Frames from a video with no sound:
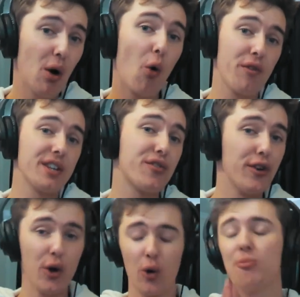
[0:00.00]
going to be all for this
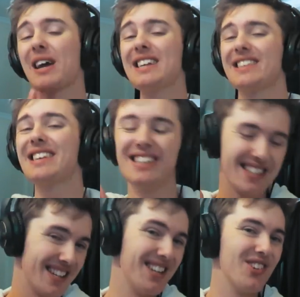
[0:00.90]
video. I hope you guys
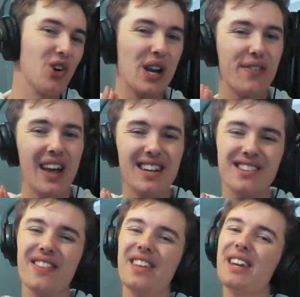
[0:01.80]
did enjoy. And if you guys
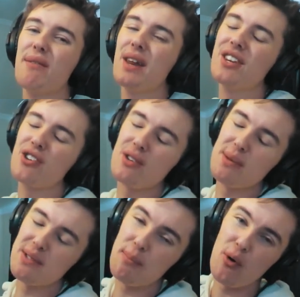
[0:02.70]
did, then let me show
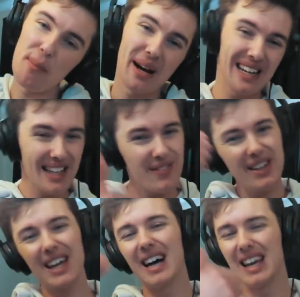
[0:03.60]
some support by
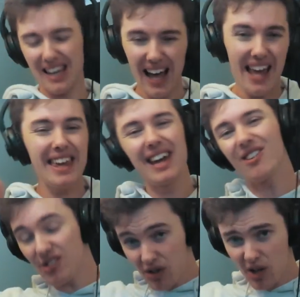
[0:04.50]
leaving a like.
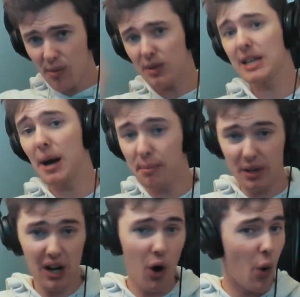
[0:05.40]
And also comment down
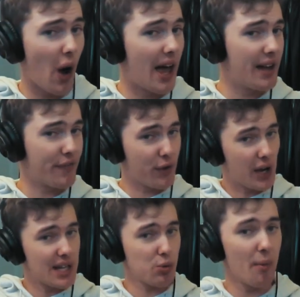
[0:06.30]
below if you
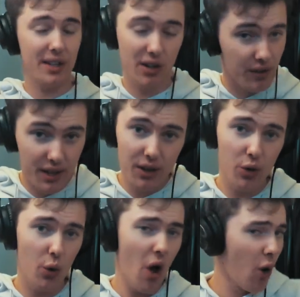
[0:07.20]
guys want me to
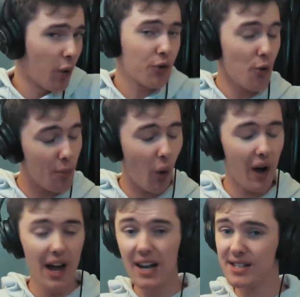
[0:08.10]
continue or do
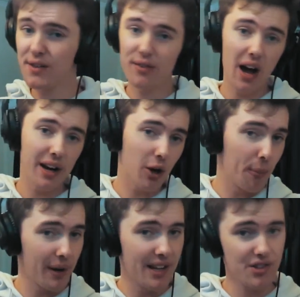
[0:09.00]
more SF9
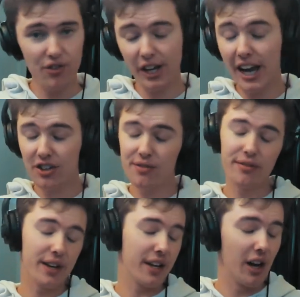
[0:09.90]
compilation
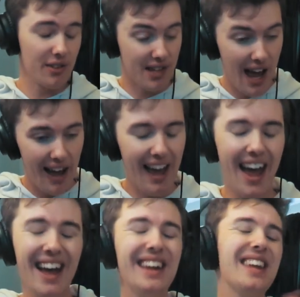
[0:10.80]
reaction videos.
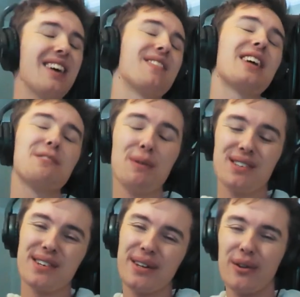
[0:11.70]
And yeah, that's
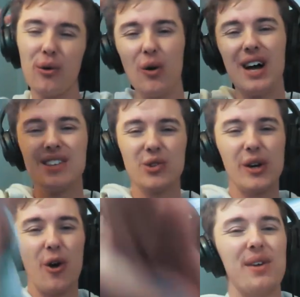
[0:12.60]
basically all. So
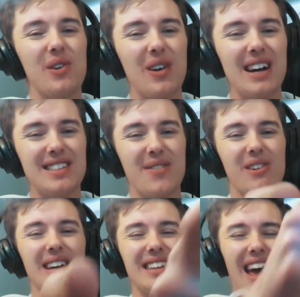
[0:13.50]
I hope you guys have a
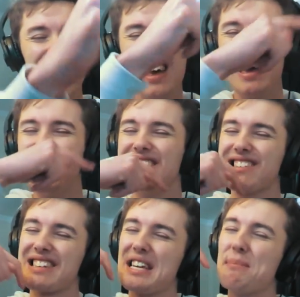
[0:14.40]
great day and just